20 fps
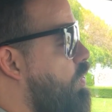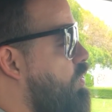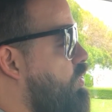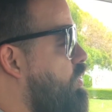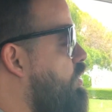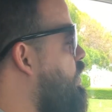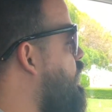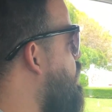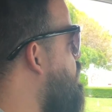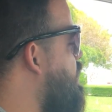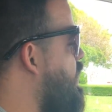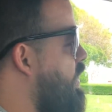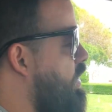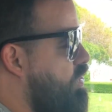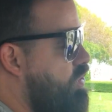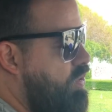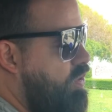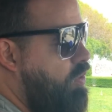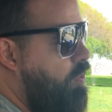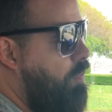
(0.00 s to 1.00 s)
the water's gonna come
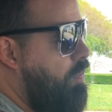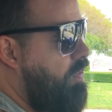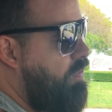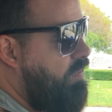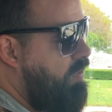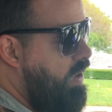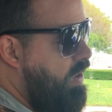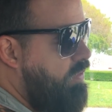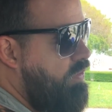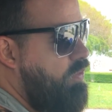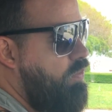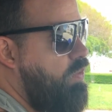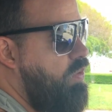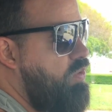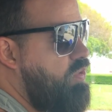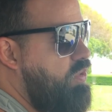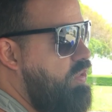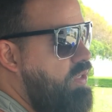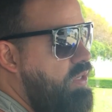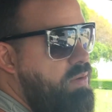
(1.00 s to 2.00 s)
in. He's gonna open a valve, the
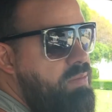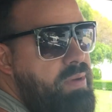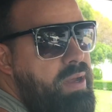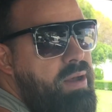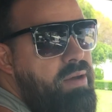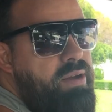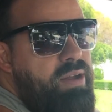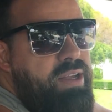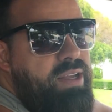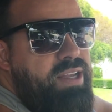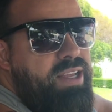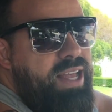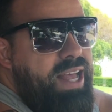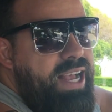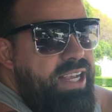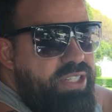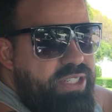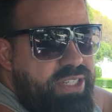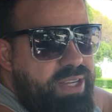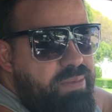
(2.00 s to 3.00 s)
water's gonna come out.
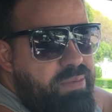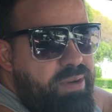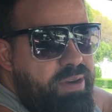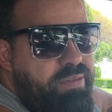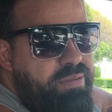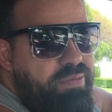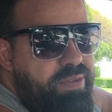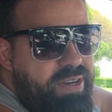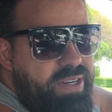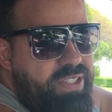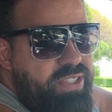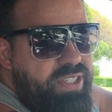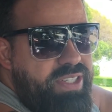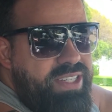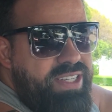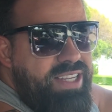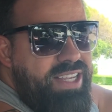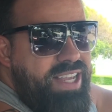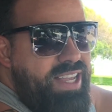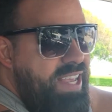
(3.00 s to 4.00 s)
Actually, I'm gonna
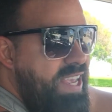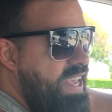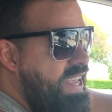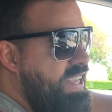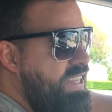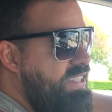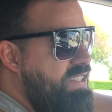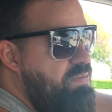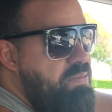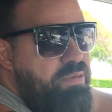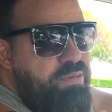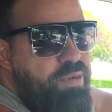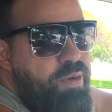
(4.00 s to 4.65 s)
finish his